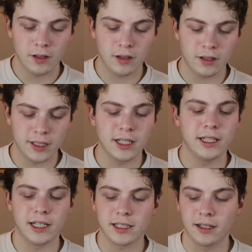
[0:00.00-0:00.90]

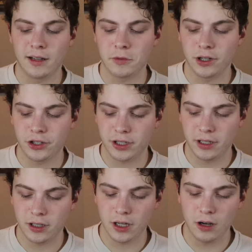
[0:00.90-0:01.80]
it does get a lot more
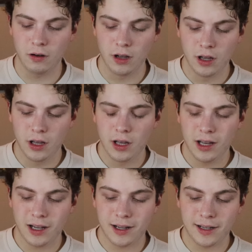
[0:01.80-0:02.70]
interesting. So,
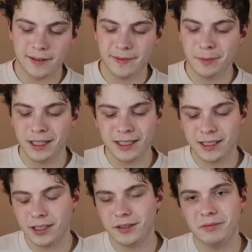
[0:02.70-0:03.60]
I mean,
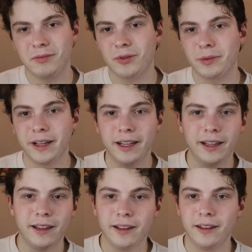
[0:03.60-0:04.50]
this is
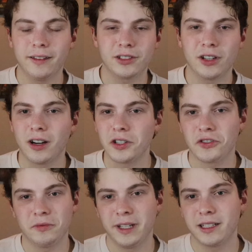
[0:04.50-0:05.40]
3 stars
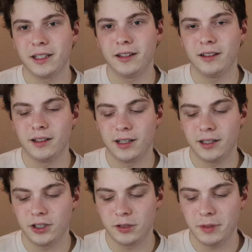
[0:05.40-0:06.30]
for me still,
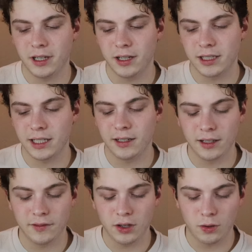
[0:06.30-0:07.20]
just because I
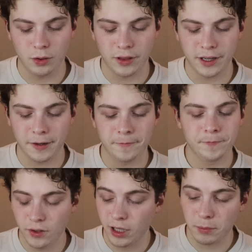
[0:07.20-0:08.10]
didn't love the whole thing.
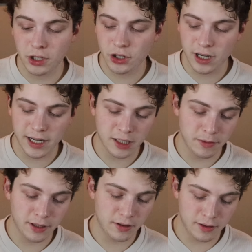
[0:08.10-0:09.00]
If you like Patricia
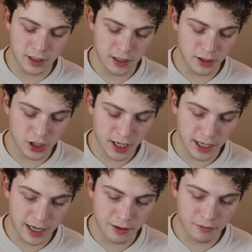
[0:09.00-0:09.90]
Highsmith, check it
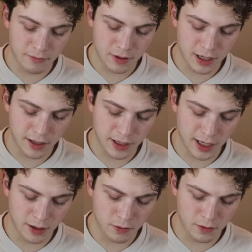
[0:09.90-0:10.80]
out. I think
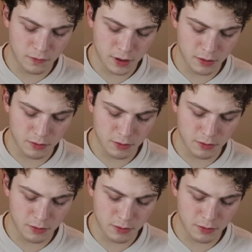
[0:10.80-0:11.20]
I will want